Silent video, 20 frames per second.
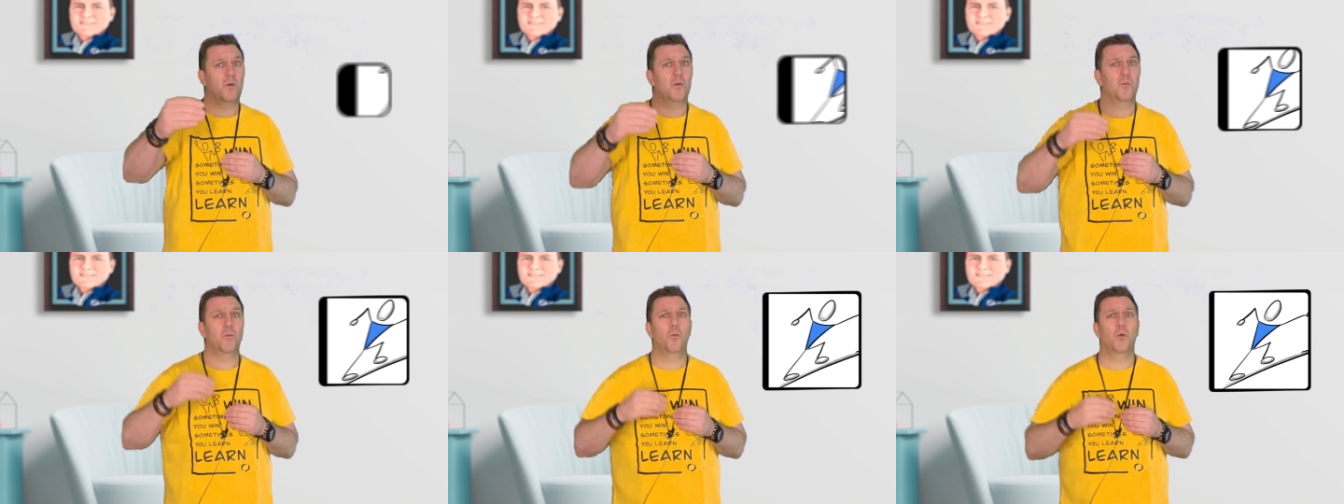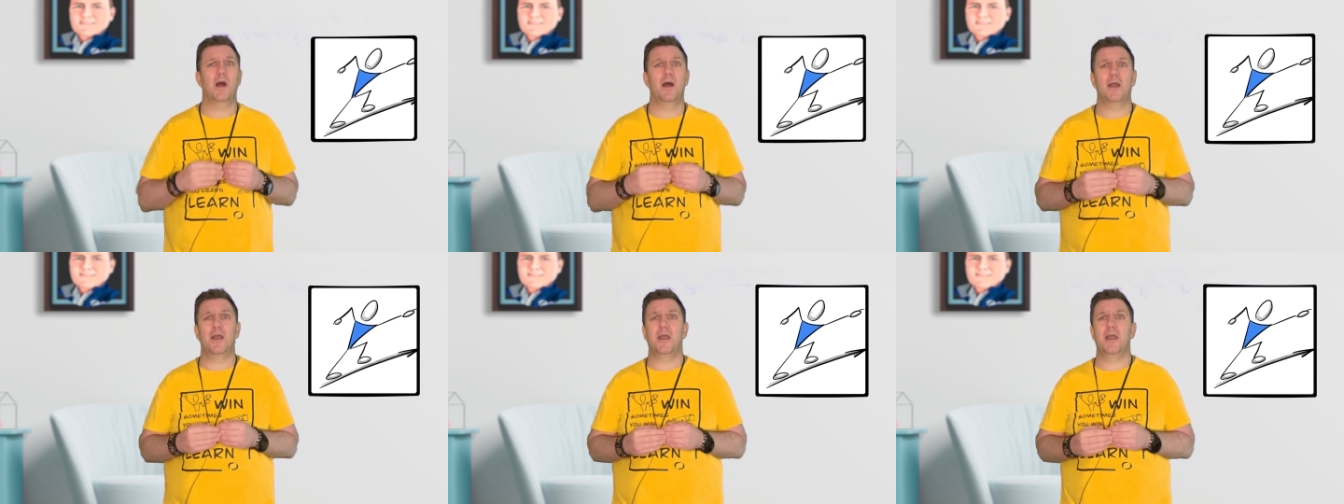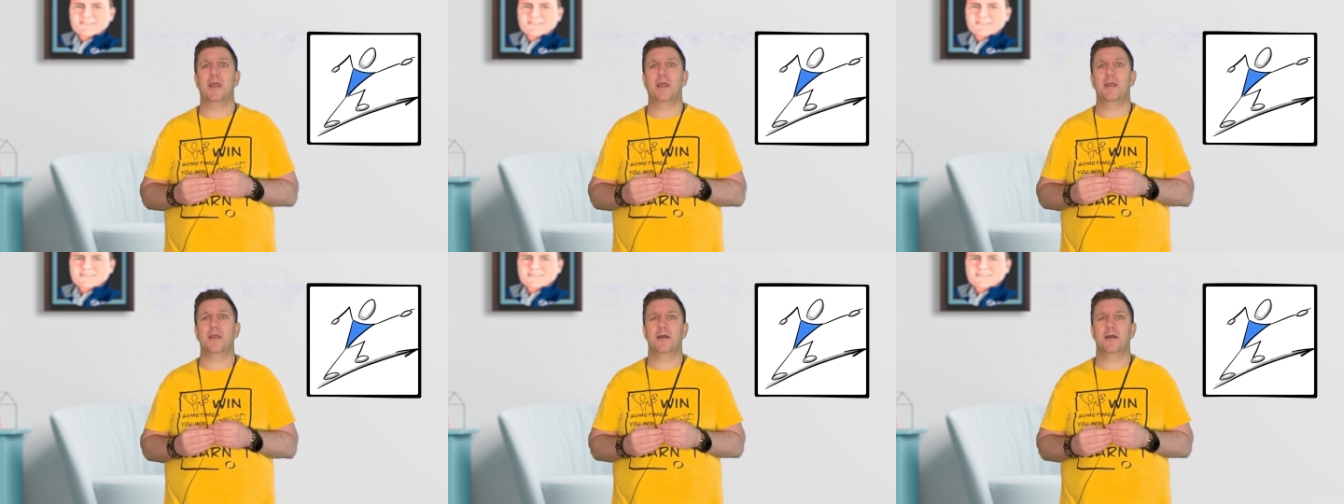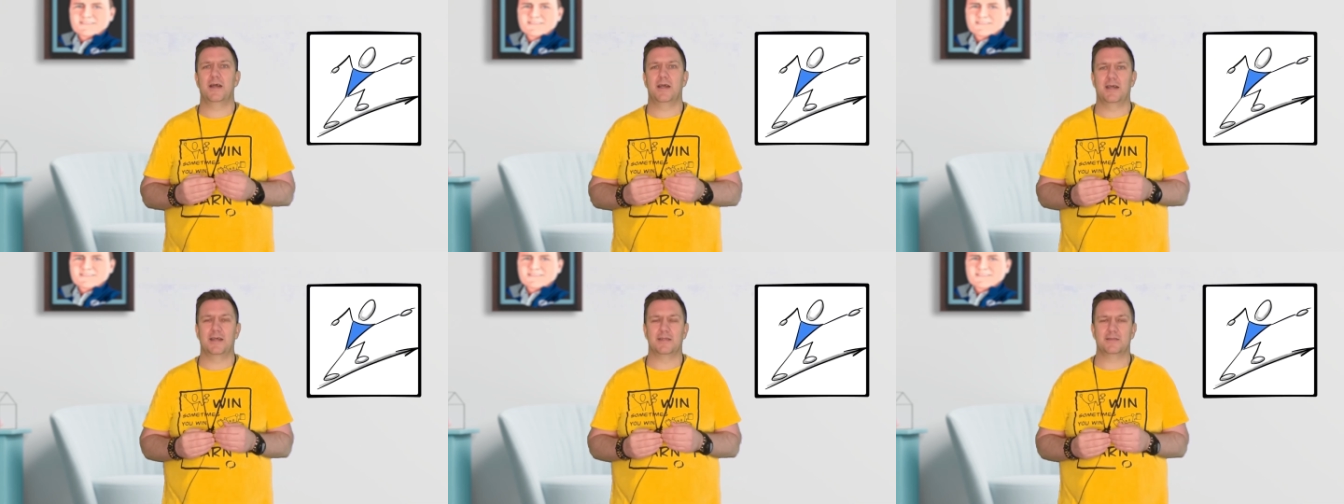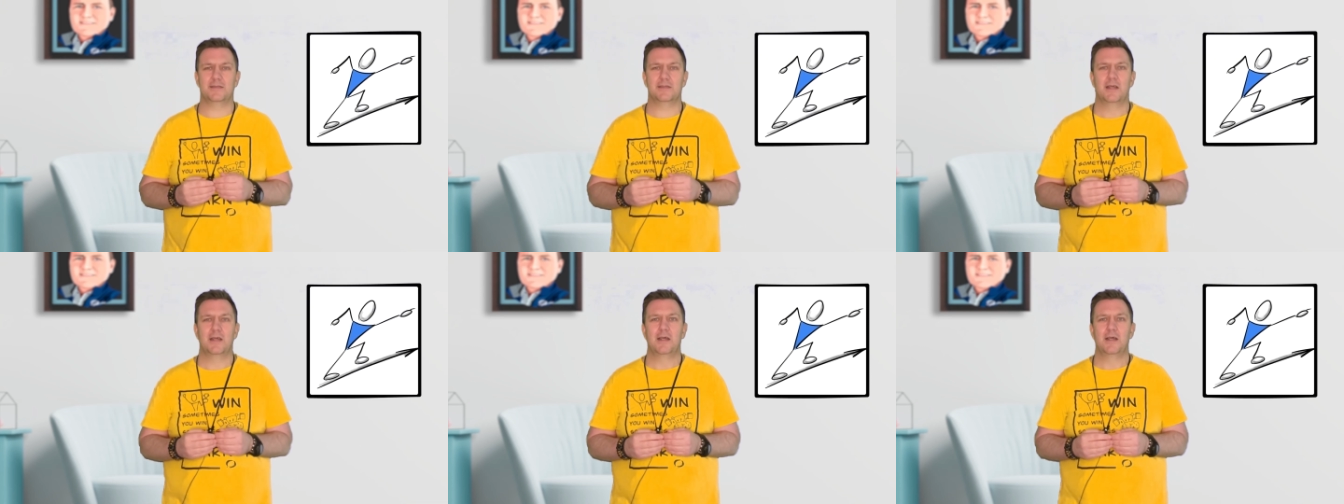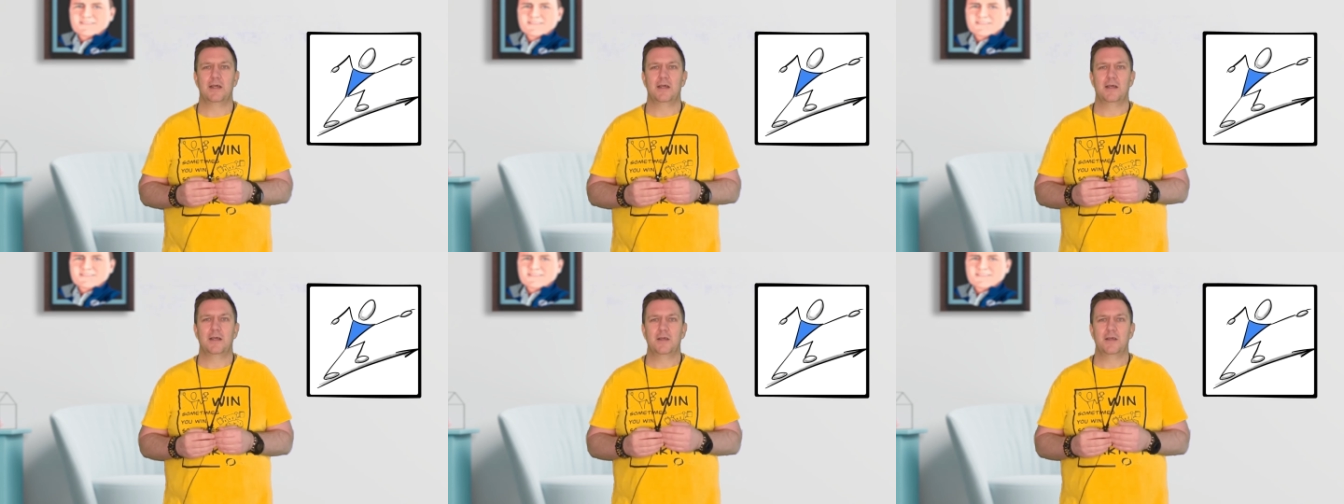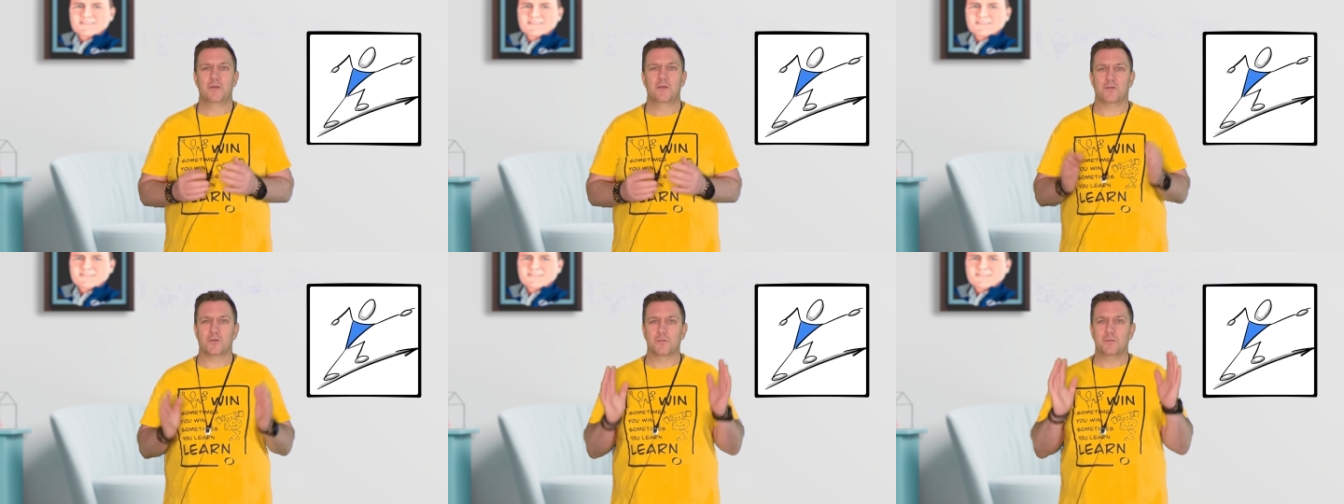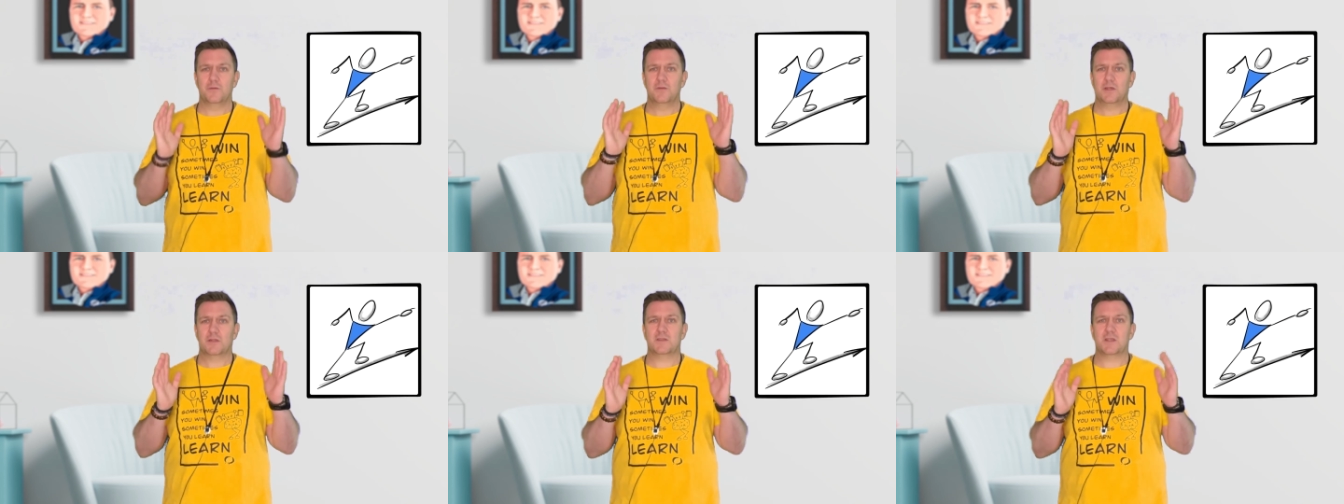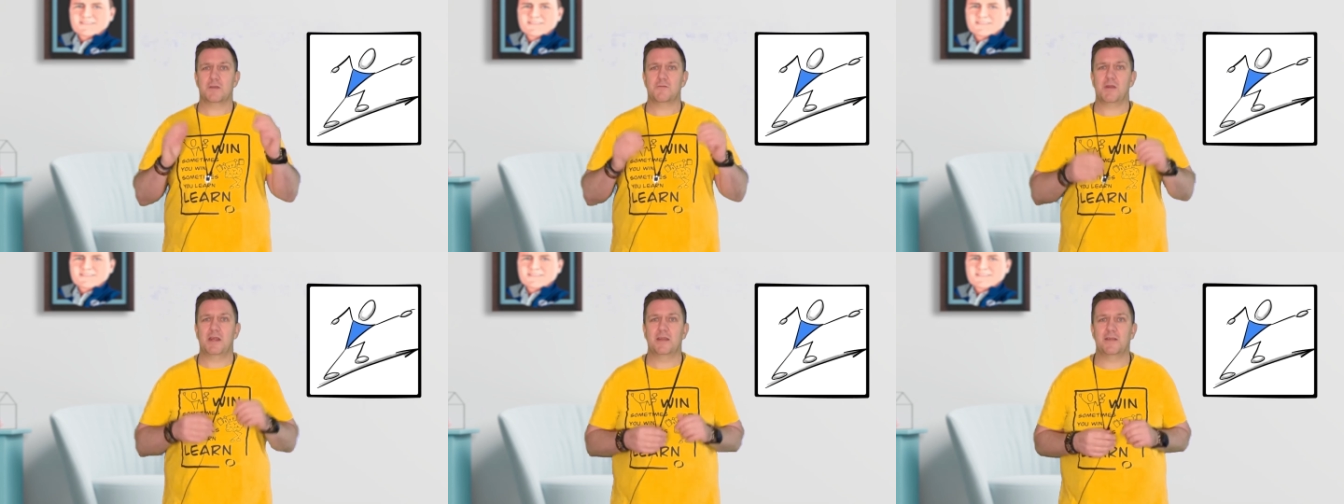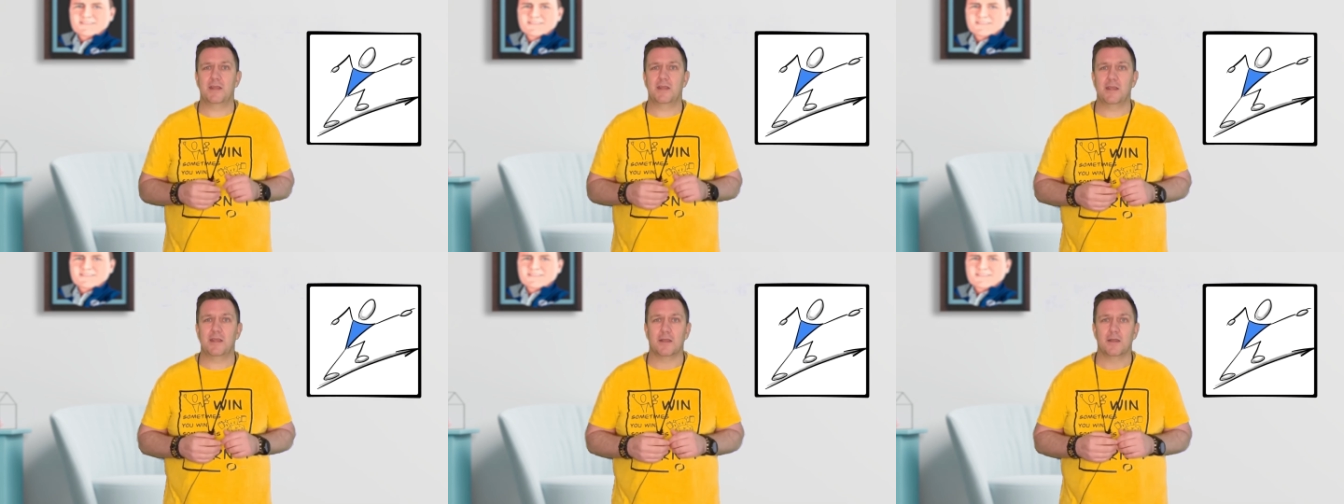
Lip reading: way ahead. So that's a great thing.